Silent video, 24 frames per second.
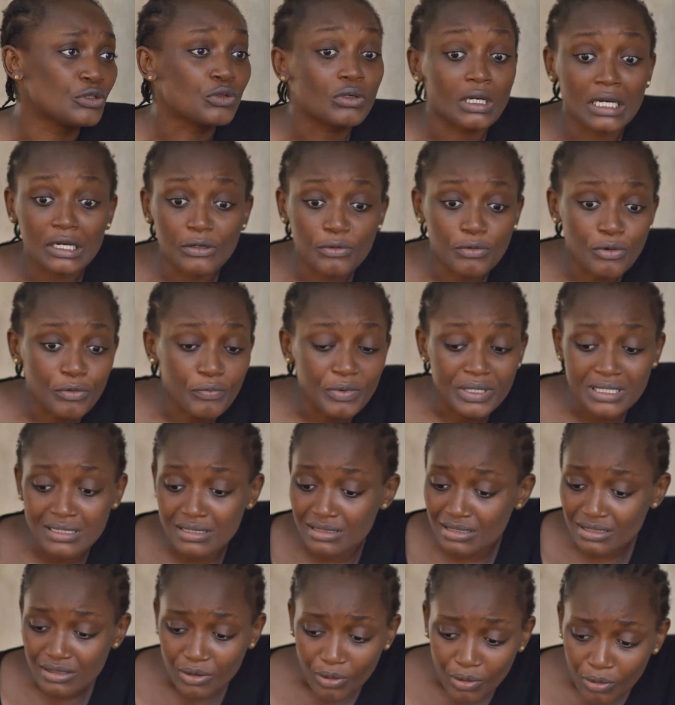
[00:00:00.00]
You can go
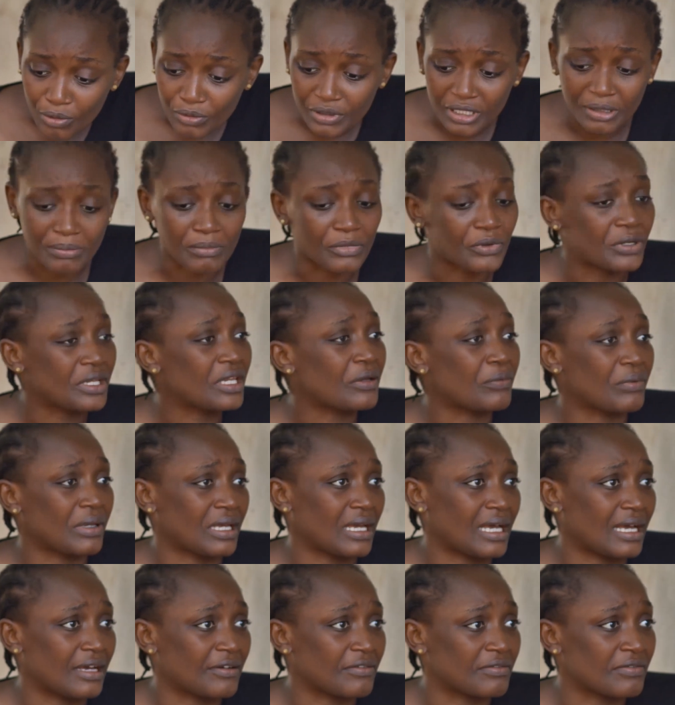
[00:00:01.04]
with all the money we
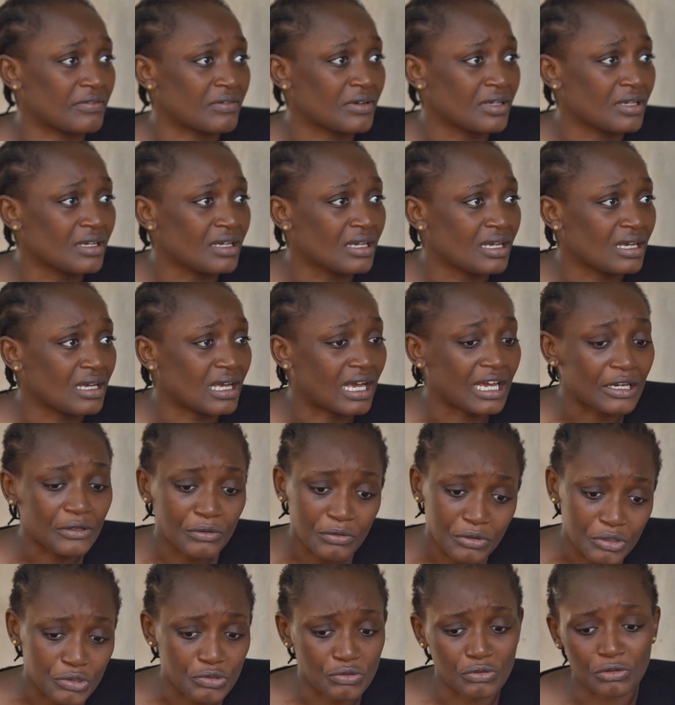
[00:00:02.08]
have. I
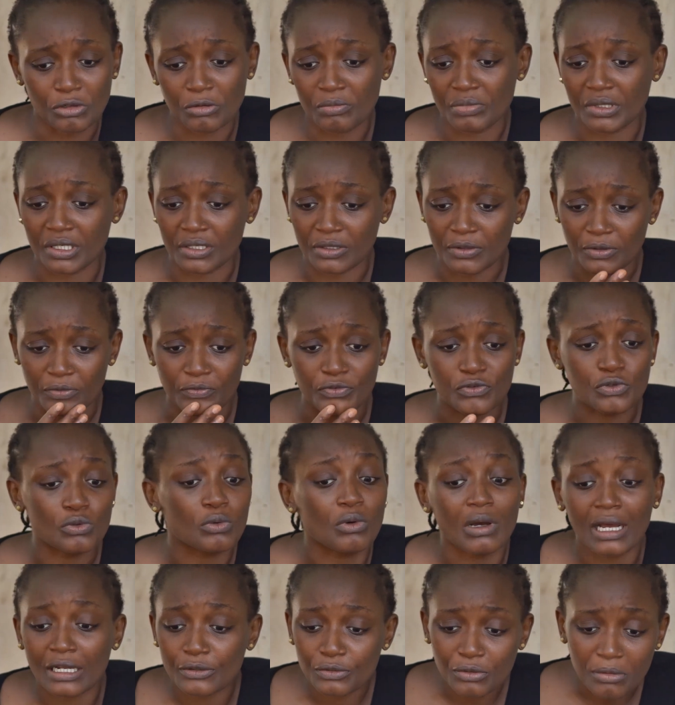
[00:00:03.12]
know it will not be enough,
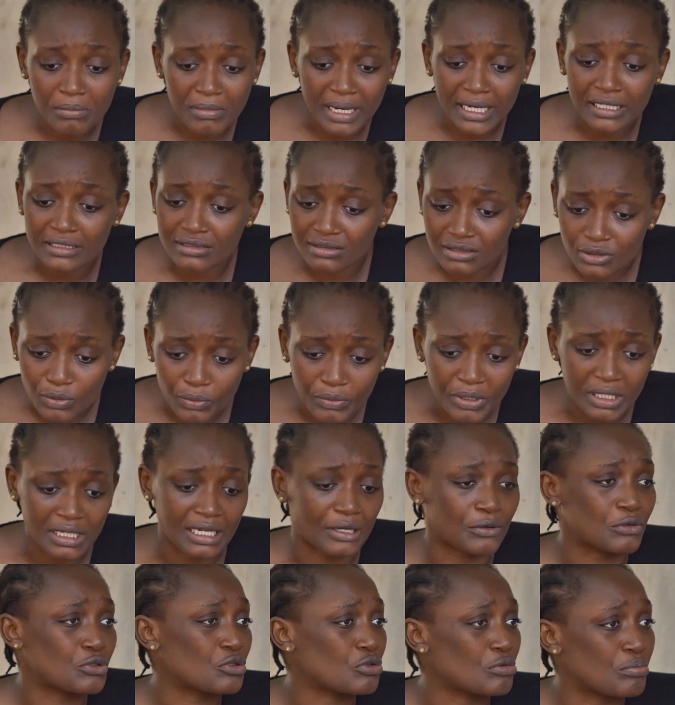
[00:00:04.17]
so I don't mind going
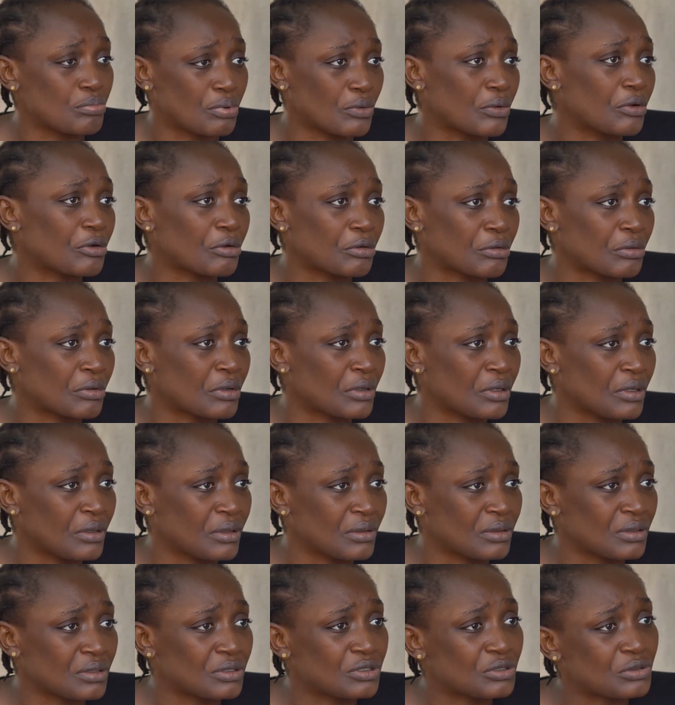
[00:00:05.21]
out to borrow
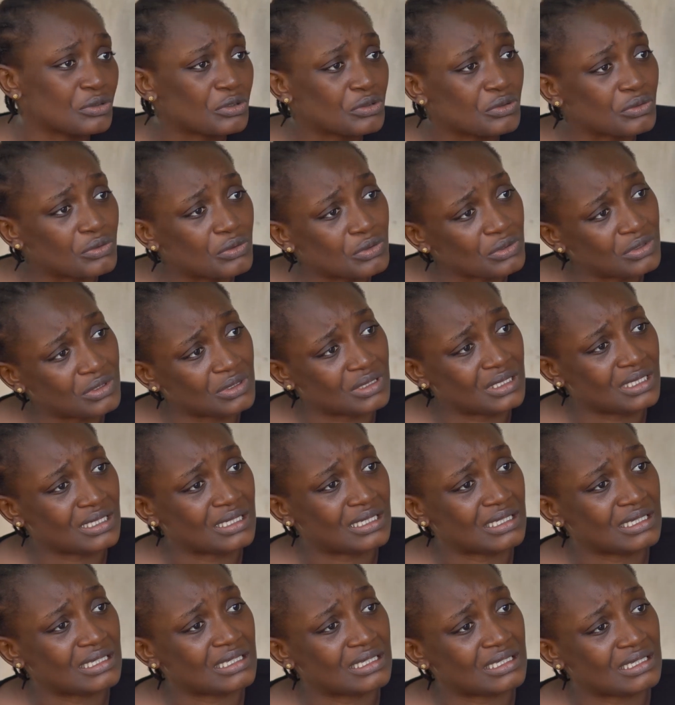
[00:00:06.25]
So you go to the
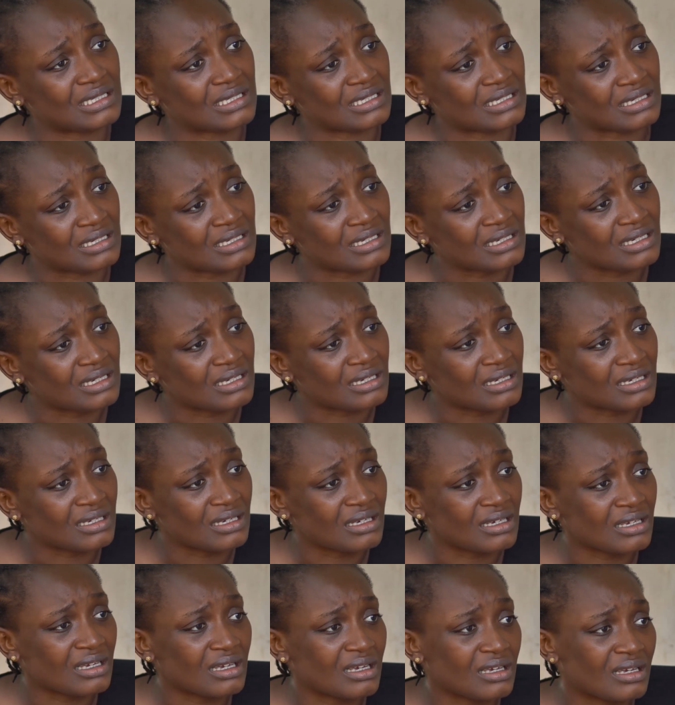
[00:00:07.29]
city.
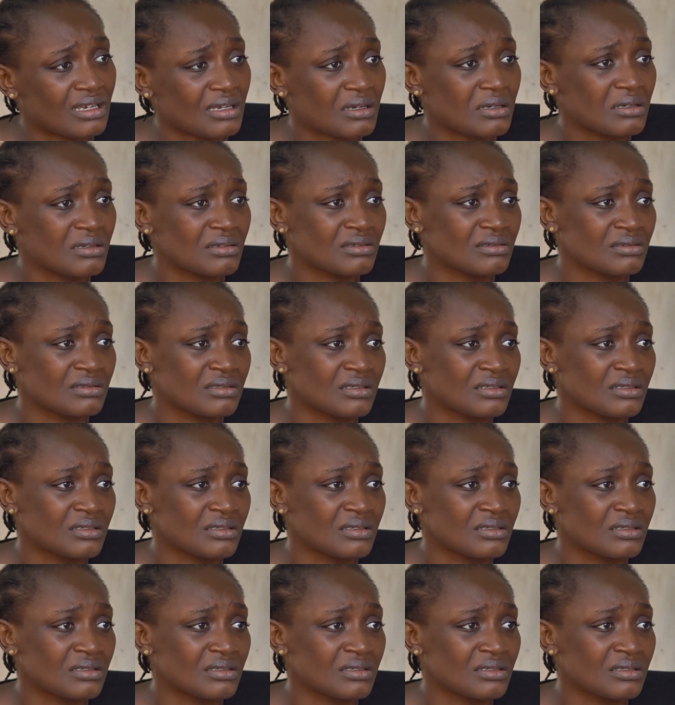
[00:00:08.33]
Huh?